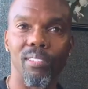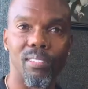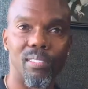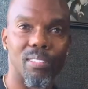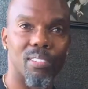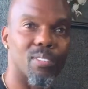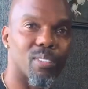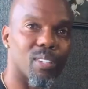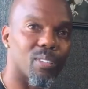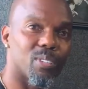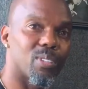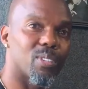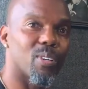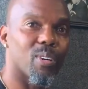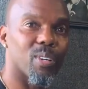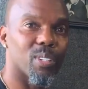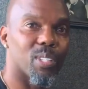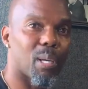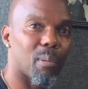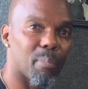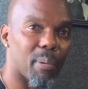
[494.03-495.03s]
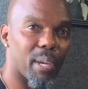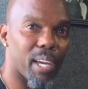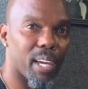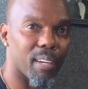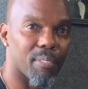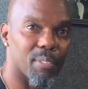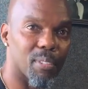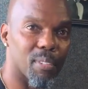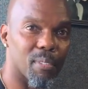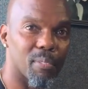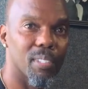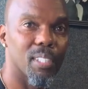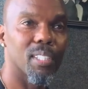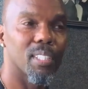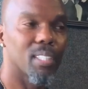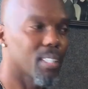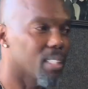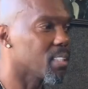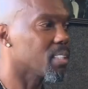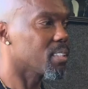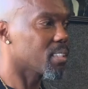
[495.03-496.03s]
You know, you go on that path of
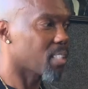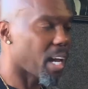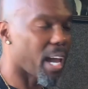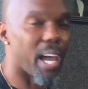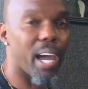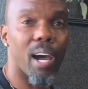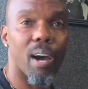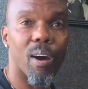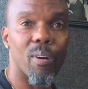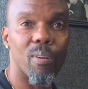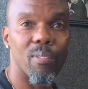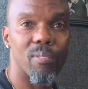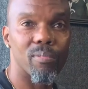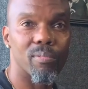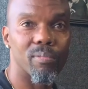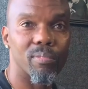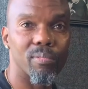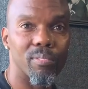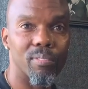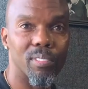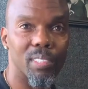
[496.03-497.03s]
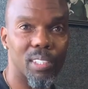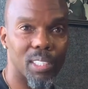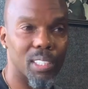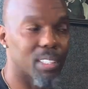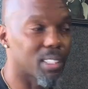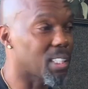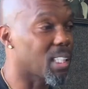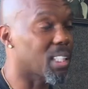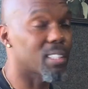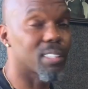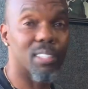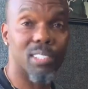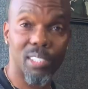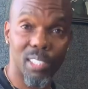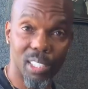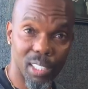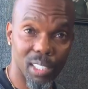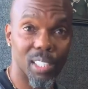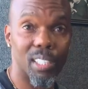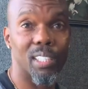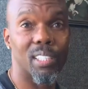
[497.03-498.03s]
how. Yeah. And it takes
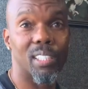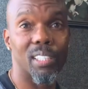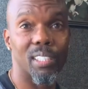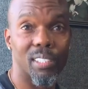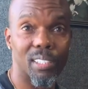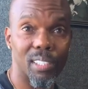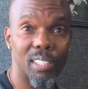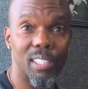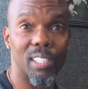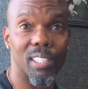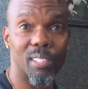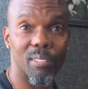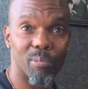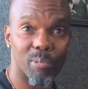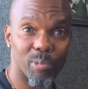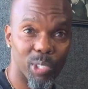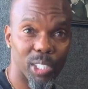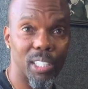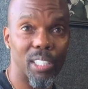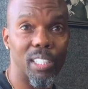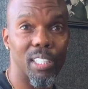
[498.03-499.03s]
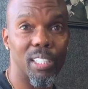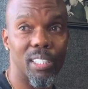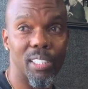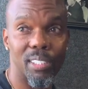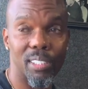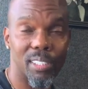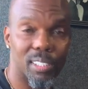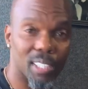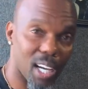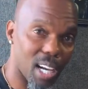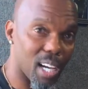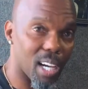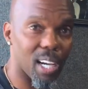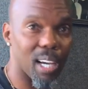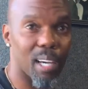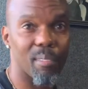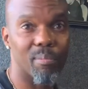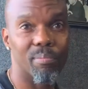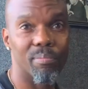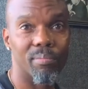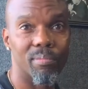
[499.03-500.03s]
studying and, and yeah. reading and
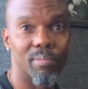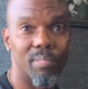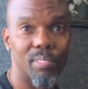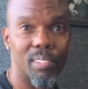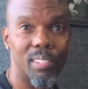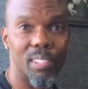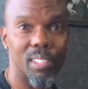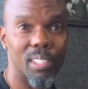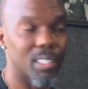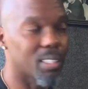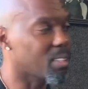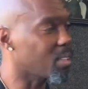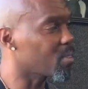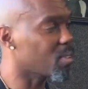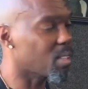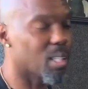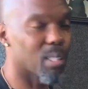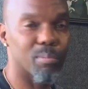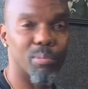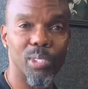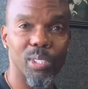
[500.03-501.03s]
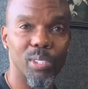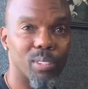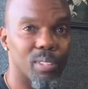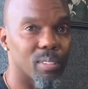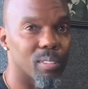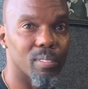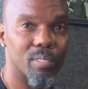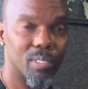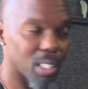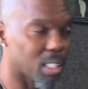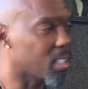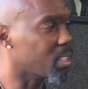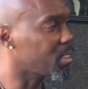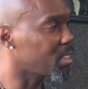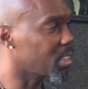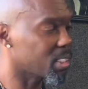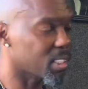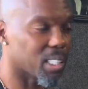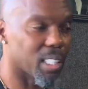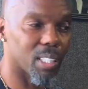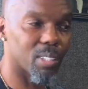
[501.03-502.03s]
time. Commitment. It don't come to you. Yeah.
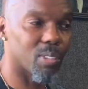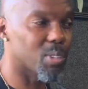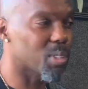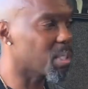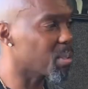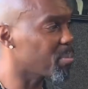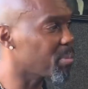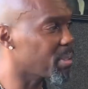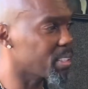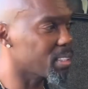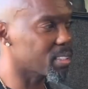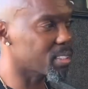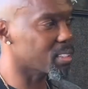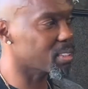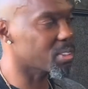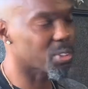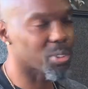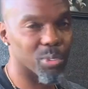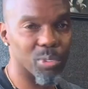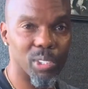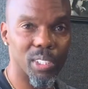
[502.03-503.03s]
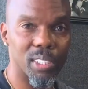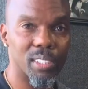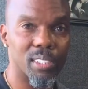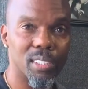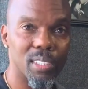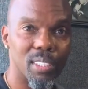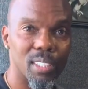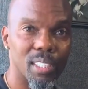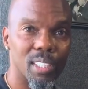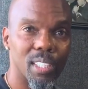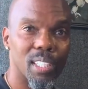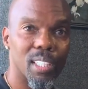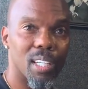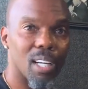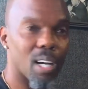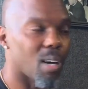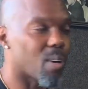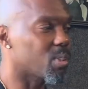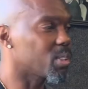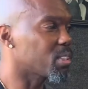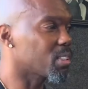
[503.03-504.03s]
Just yeah. like you committed to the streets. Yeah. I
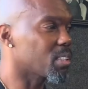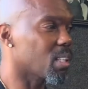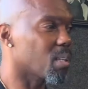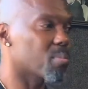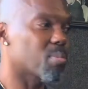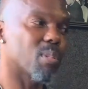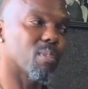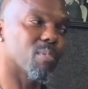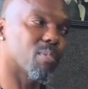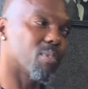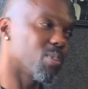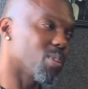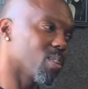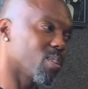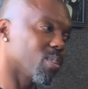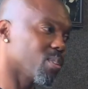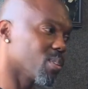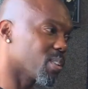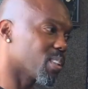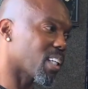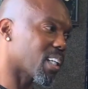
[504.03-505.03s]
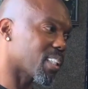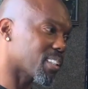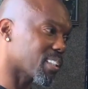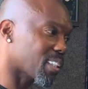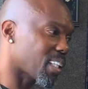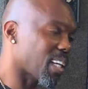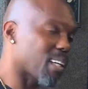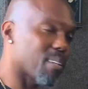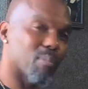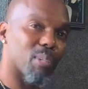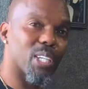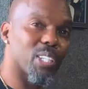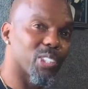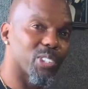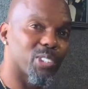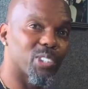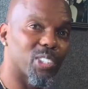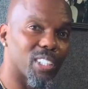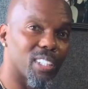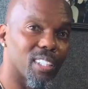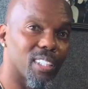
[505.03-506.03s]
always tell people you use that same
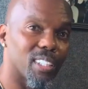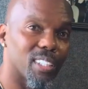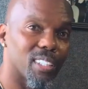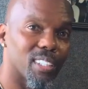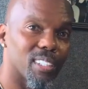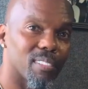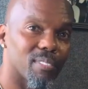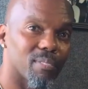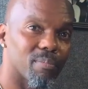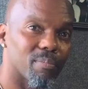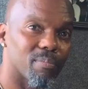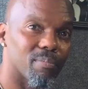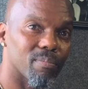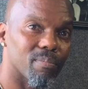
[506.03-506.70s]
energy. Exactly.